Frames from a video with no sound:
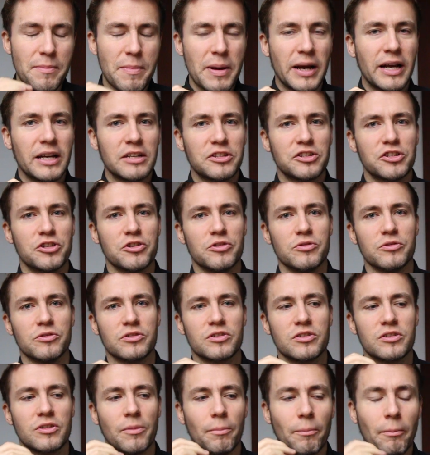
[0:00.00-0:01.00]
big
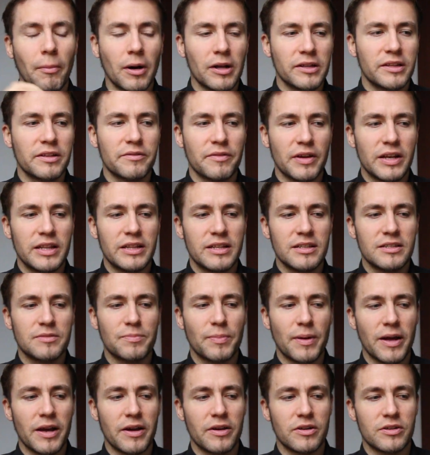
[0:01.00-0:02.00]
issues to motivate these
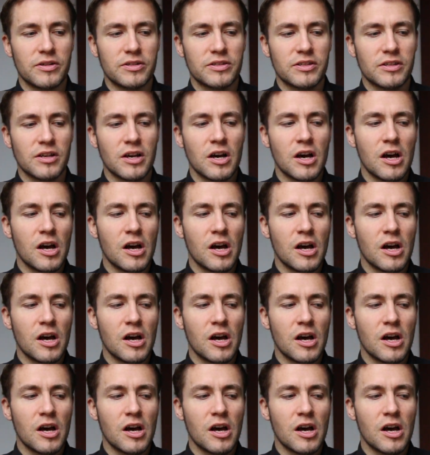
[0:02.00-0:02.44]
players